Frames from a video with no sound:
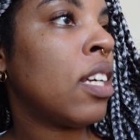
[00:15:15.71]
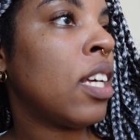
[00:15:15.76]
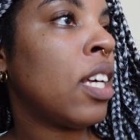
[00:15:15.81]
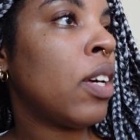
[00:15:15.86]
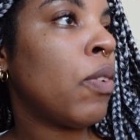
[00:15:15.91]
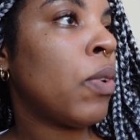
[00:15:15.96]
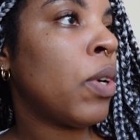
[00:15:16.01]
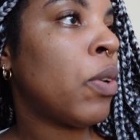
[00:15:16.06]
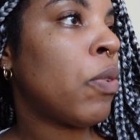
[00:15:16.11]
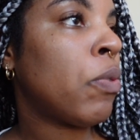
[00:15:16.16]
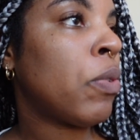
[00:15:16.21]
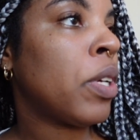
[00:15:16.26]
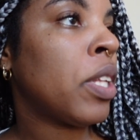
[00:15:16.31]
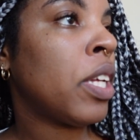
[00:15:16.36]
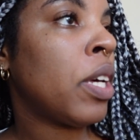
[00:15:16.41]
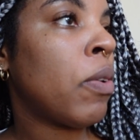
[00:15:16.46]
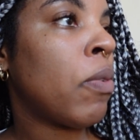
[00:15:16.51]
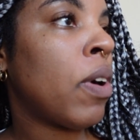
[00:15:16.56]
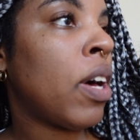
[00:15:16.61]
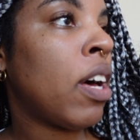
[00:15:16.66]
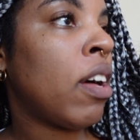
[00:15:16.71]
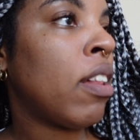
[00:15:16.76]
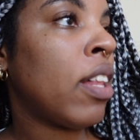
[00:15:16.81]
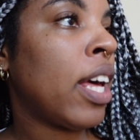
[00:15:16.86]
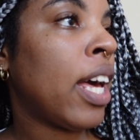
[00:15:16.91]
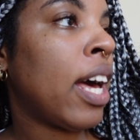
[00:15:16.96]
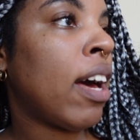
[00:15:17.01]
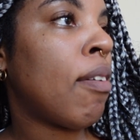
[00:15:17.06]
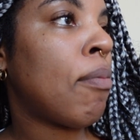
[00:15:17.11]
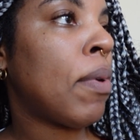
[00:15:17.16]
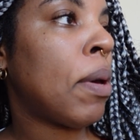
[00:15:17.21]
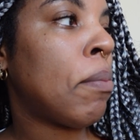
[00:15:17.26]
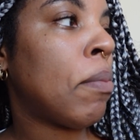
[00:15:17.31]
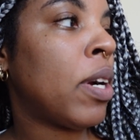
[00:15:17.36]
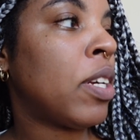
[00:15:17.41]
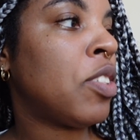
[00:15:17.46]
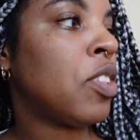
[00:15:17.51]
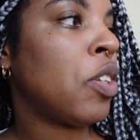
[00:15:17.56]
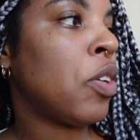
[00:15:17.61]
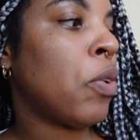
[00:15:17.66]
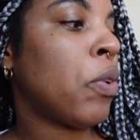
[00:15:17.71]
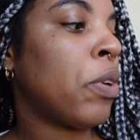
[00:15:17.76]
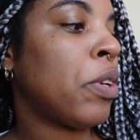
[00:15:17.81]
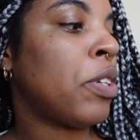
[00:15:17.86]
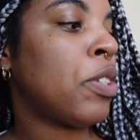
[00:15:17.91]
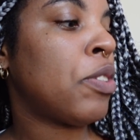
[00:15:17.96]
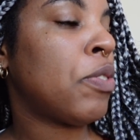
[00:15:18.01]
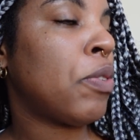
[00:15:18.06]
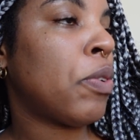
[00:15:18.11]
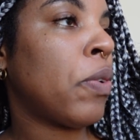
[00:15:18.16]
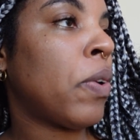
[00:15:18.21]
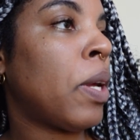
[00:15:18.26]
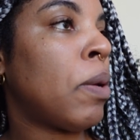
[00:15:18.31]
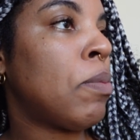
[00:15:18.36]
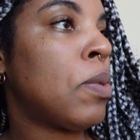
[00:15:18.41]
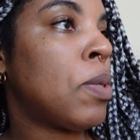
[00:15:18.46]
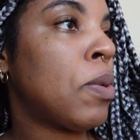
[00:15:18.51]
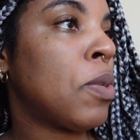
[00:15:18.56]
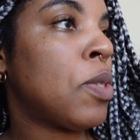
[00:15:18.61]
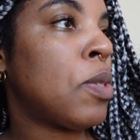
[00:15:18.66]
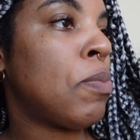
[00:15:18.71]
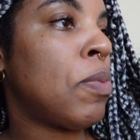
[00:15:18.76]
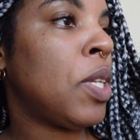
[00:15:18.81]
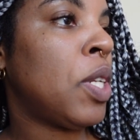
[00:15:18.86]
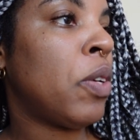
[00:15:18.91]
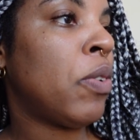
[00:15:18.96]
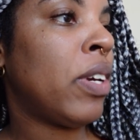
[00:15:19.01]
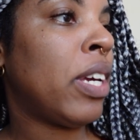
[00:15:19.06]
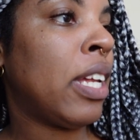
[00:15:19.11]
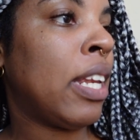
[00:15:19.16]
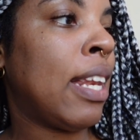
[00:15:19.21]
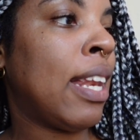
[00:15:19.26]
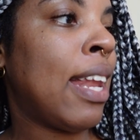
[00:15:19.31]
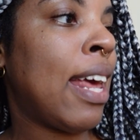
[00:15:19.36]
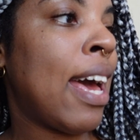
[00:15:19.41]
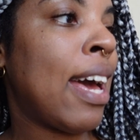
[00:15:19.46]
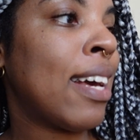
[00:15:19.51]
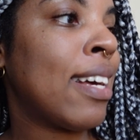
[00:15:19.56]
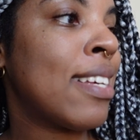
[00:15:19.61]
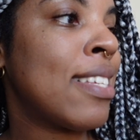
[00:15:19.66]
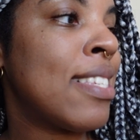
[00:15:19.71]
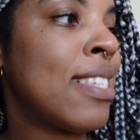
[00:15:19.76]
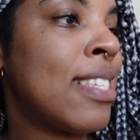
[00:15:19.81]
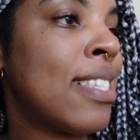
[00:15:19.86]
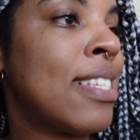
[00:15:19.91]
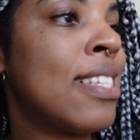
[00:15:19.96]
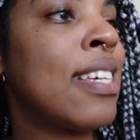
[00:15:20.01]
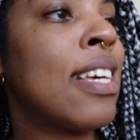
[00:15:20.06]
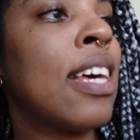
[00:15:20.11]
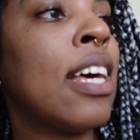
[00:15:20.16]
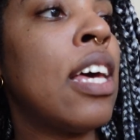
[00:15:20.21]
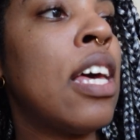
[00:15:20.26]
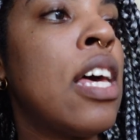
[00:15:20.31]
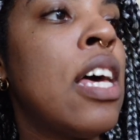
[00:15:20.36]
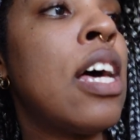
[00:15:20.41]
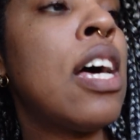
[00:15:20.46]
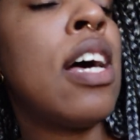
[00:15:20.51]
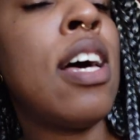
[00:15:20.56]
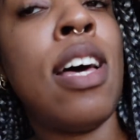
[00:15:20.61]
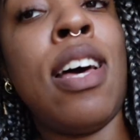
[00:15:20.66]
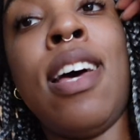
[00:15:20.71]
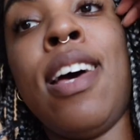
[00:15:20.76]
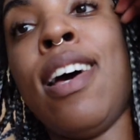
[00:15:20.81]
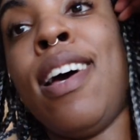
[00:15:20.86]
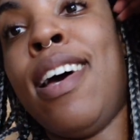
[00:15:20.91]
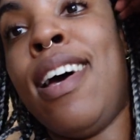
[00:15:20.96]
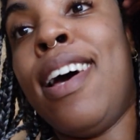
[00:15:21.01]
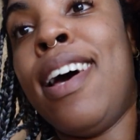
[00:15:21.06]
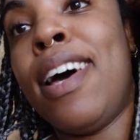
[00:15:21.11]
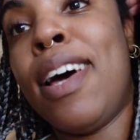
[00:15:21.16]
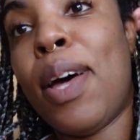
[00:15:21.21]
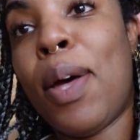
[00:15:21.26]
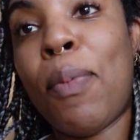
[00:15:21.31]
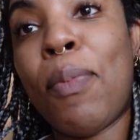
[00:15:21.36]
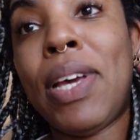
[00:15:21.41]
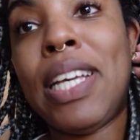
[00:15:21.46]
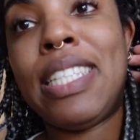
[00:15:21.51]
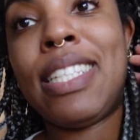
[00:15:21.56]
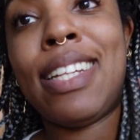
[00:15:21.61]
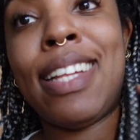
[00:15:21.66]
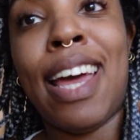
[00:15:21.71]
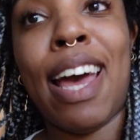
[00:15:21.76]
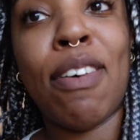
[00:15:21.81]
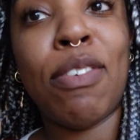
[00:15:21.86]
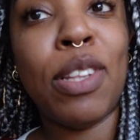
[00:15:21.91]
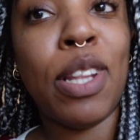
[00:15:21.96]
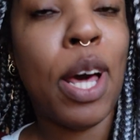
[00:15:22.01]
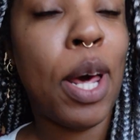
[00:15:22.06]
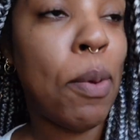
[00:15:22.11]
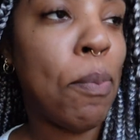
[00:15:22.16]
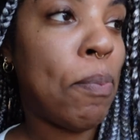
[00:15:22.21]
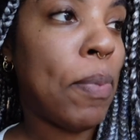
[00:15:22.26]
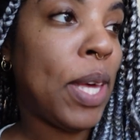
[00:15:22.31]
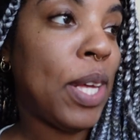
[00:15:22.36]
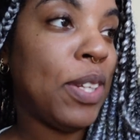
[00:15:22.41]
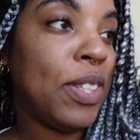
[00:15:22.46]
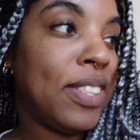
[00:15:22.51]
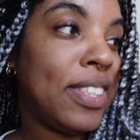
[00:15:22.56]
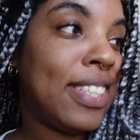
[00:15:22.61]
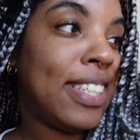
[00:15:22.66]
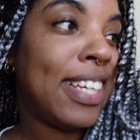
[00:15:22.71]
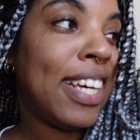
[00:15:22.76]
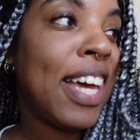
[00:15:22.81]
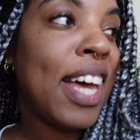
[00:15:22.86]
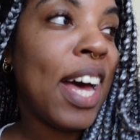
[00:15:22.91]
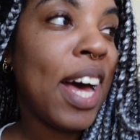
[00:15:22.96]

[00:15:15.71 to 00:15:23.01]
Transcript: It went really well. I have my marching orders for what I'm supposed to be doing next. Basically have a lot of build.